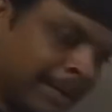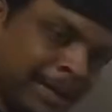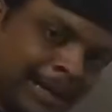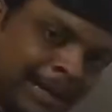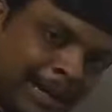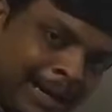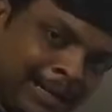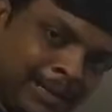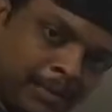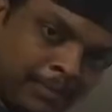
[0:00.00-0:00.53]
A
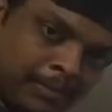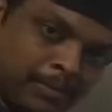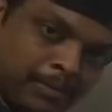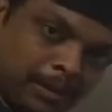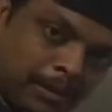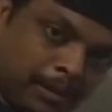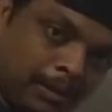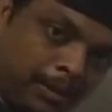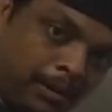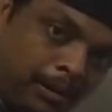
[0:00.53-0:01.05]
as
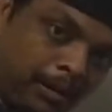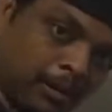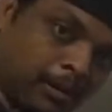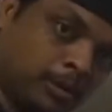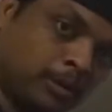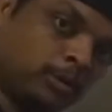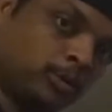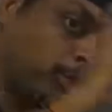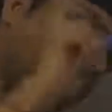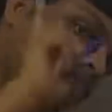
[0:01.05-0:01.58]

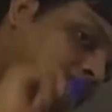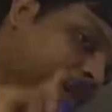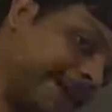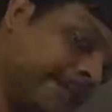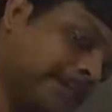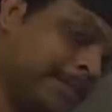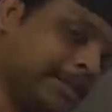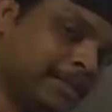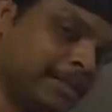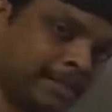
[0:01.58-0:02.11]
also
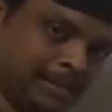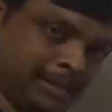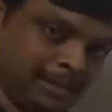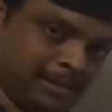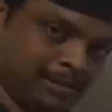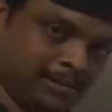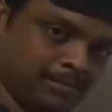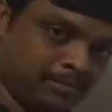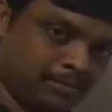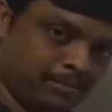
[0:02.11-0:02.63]
final
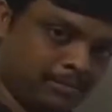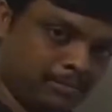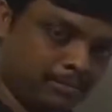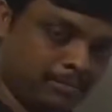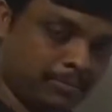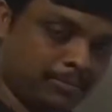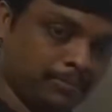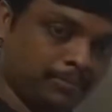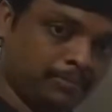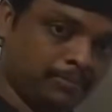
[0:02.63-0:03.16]
state.
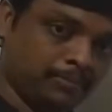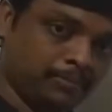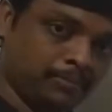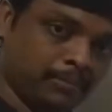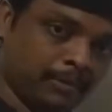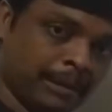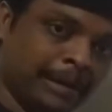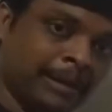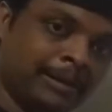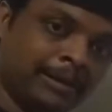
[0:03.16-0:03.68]

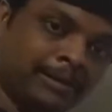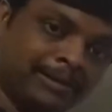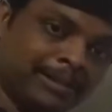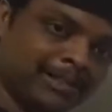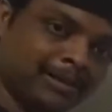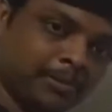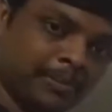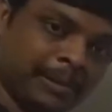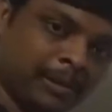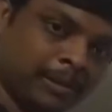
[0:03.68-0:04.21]
Getting
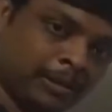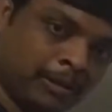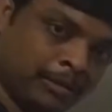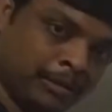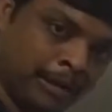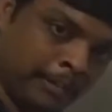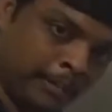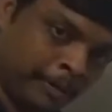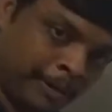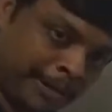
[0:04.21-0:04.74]
this particular
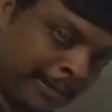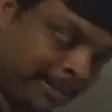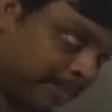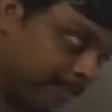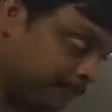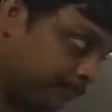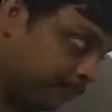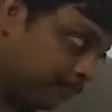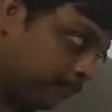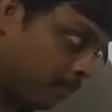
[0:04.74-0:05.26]
point
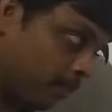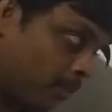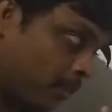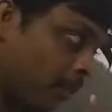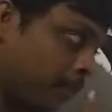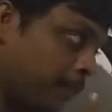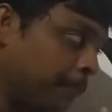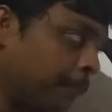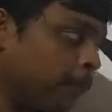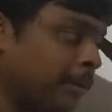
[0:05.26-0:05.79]

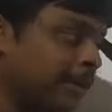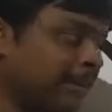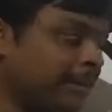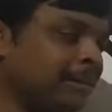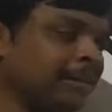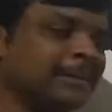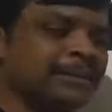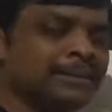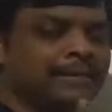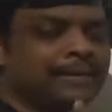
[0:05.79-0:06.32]

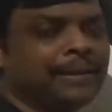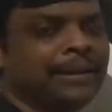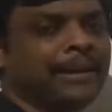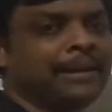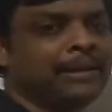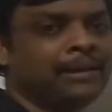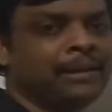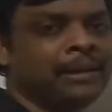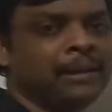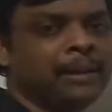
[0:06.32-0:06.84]
is
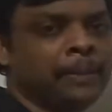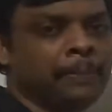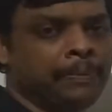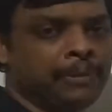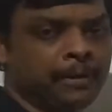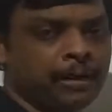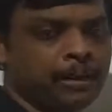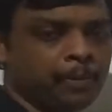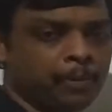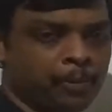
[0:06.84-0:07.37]
slightly
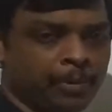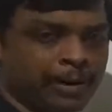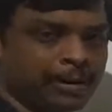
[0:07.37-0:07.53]
difficult for